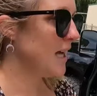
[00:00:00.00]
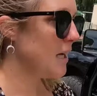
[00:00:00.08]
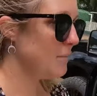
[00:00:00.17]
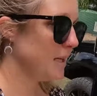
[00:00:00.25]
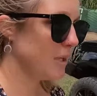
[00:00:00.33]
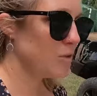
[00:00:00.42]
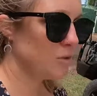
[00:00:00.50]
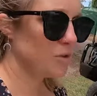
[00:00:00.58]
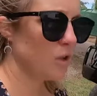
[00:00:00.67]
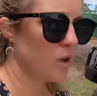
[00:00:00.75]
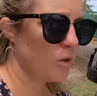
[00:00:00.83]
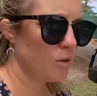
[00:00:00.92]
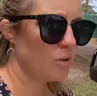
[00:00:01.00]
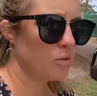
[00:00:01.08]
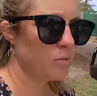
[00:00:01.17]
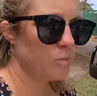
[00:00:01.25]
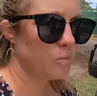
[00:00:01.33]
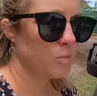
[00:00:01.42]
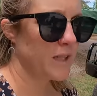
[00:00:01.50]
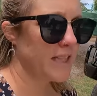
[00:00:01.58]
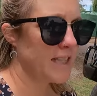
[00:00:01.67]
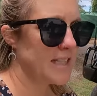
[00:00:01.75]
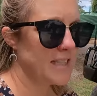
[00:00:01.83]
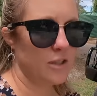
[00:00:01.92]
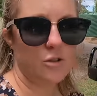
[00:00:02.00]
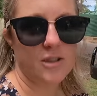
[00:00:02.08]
Um, and also we did